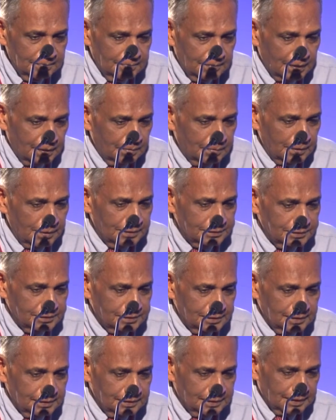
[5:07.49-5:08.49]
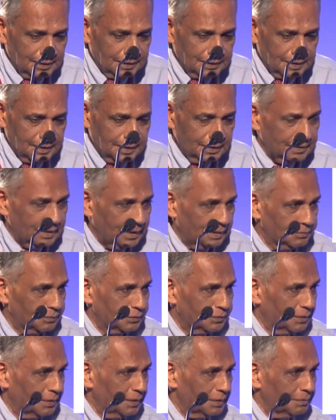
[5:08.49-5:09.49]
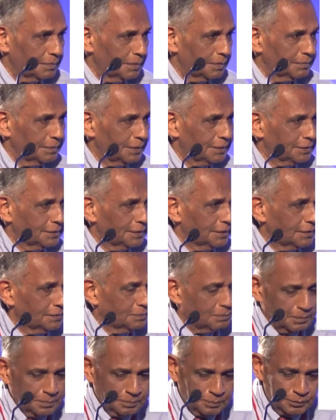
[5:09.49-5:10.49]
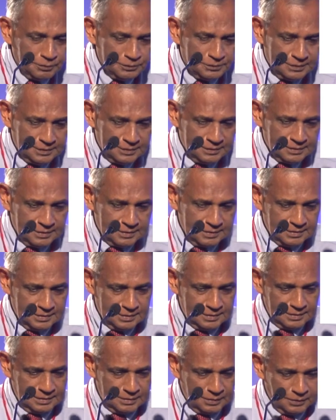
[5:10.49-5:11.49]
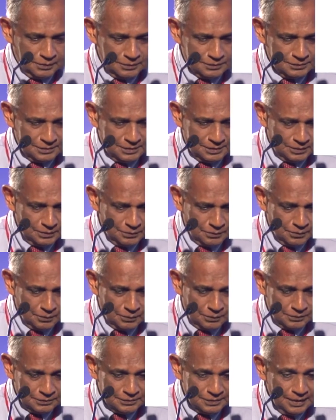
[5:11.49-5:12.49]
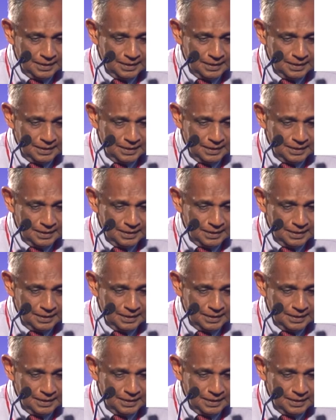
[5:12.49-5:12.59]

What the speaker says: Megapolis Secretariat, I'm sure Honorable Minister is proposing the laws in due course.